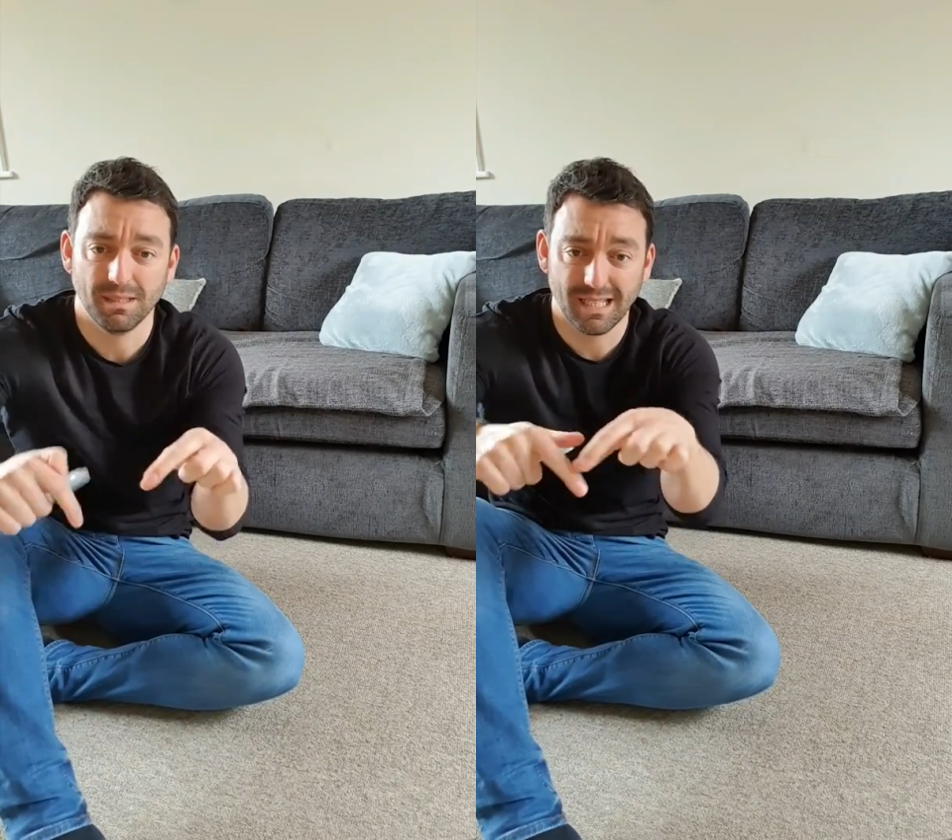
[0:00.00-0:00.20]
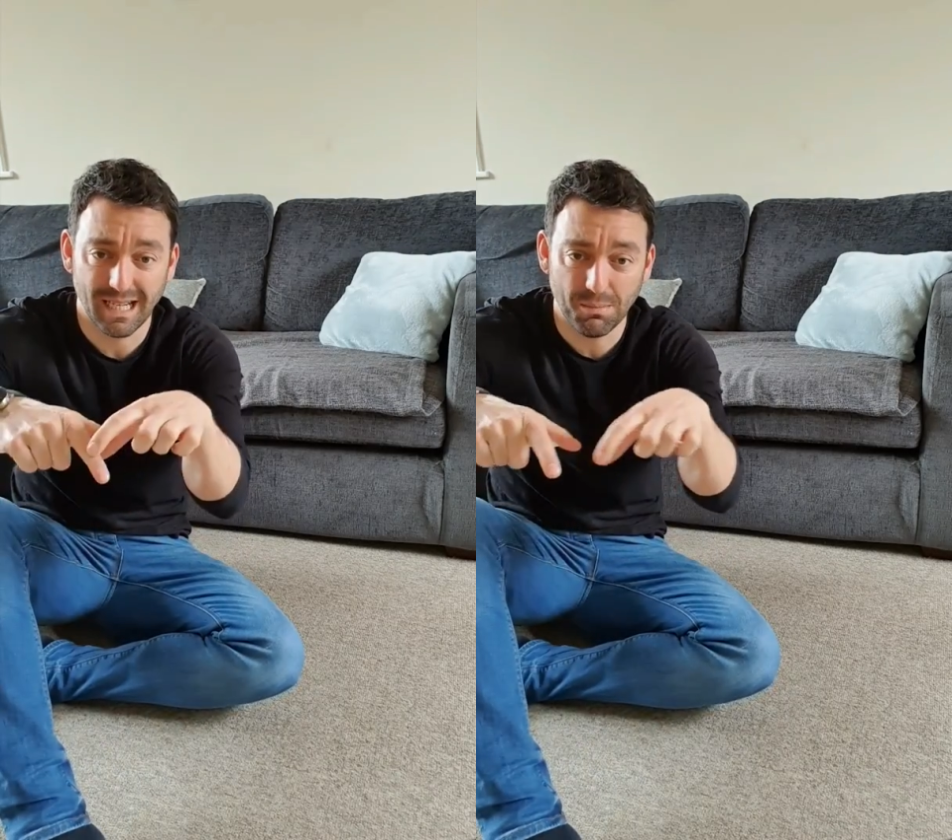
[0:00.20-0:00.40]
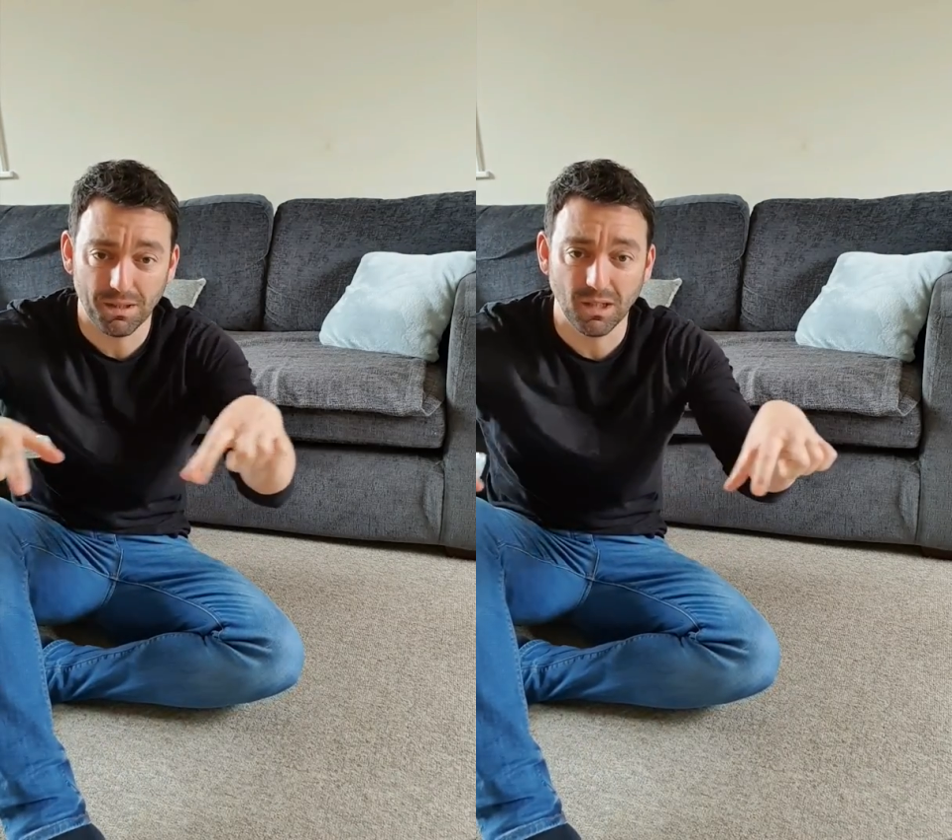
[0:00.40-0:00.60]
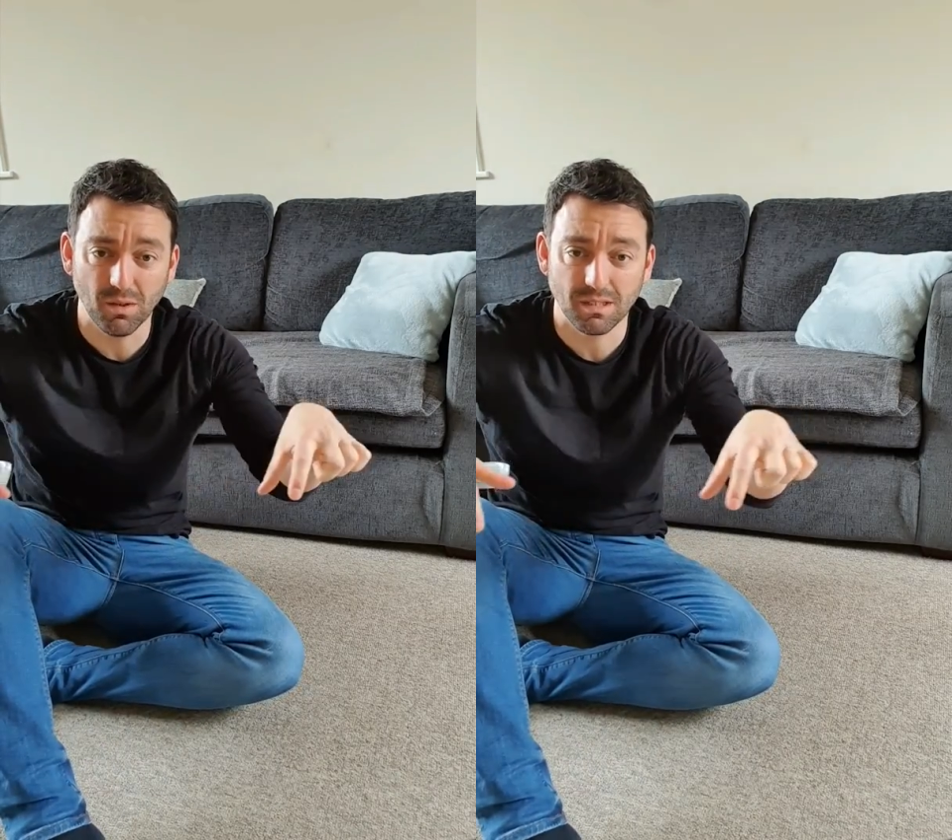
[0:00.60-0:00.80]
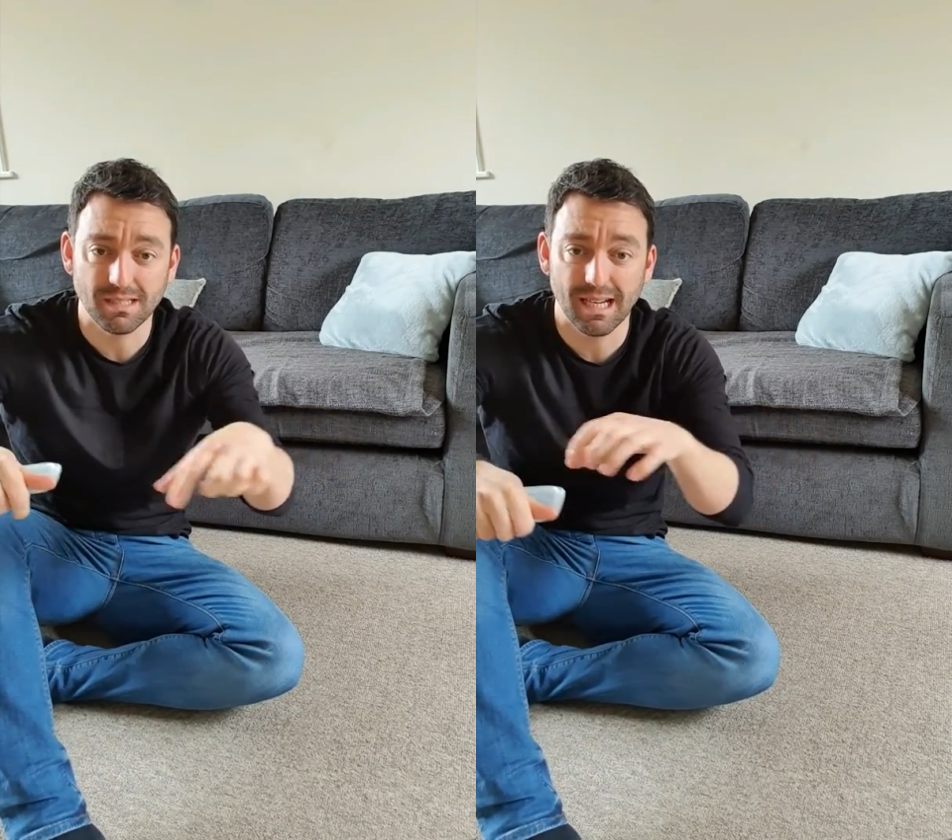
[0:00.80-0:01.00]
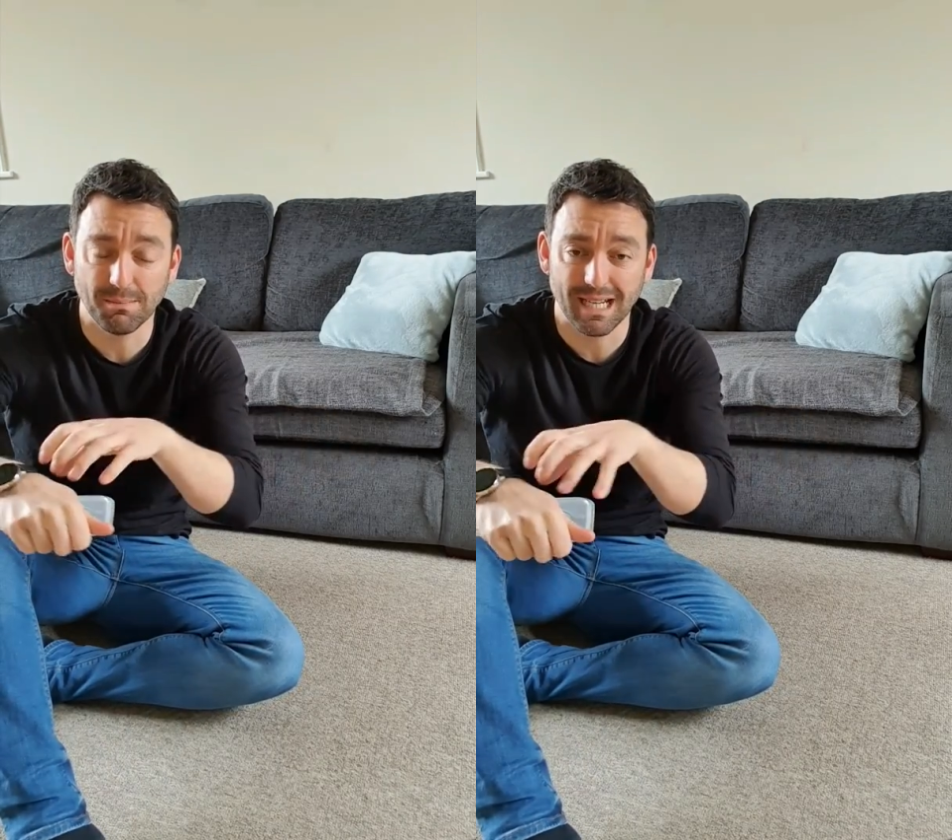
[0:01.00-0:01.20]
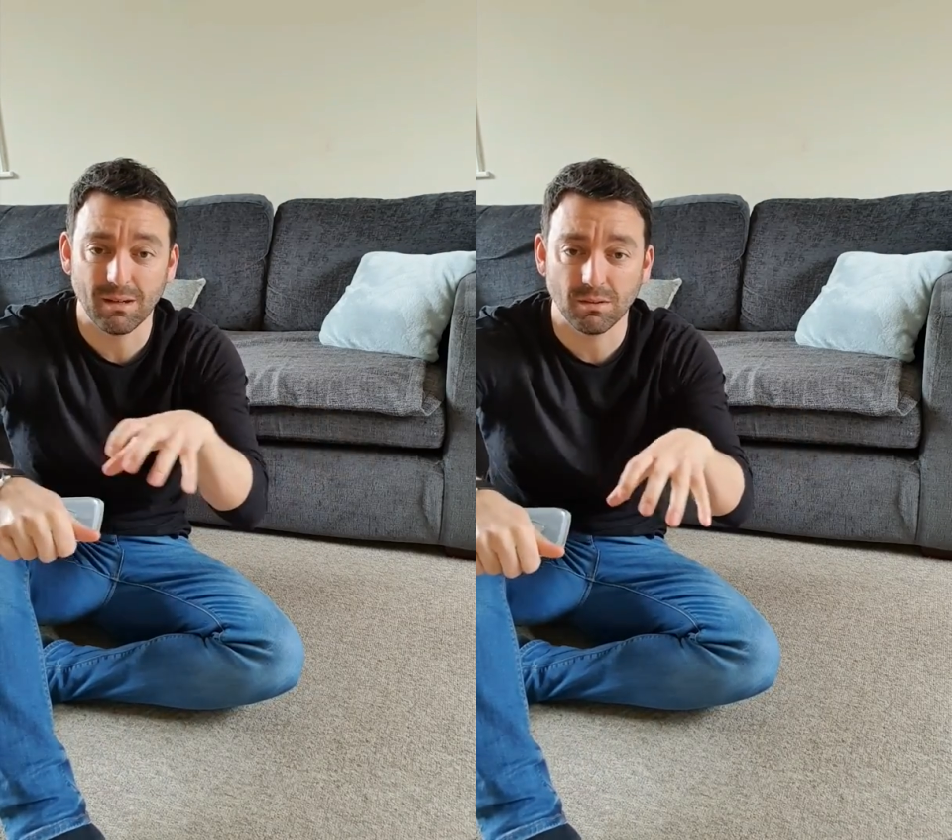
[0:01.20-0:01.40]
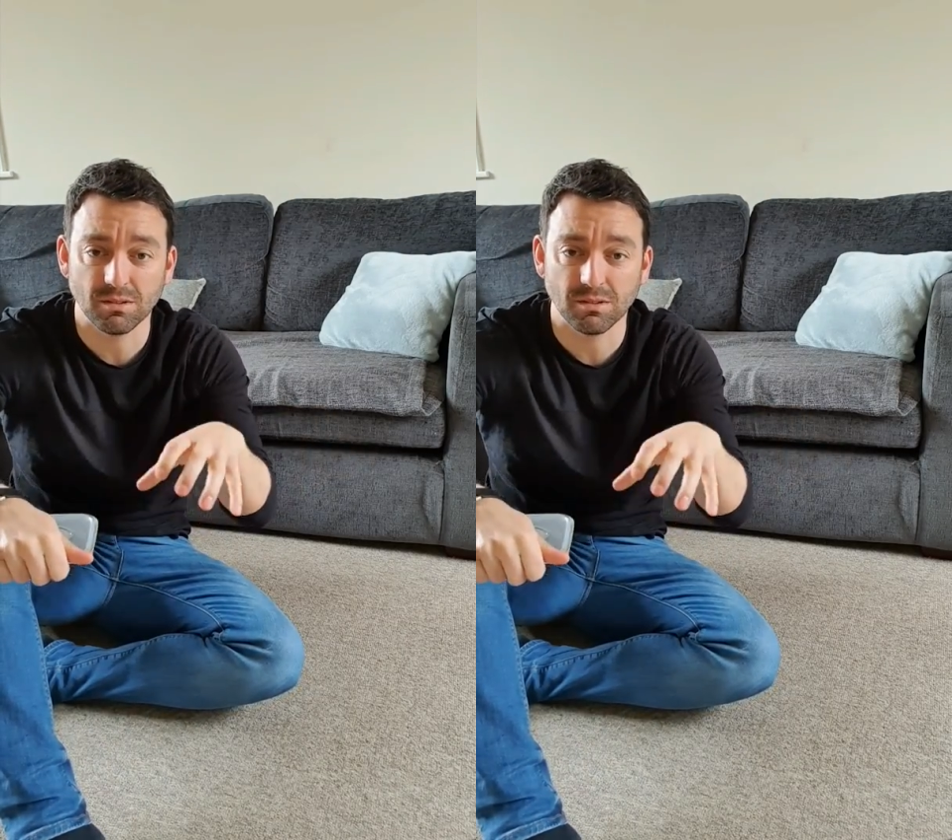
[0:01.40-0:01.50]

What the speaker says: tape that you can tape down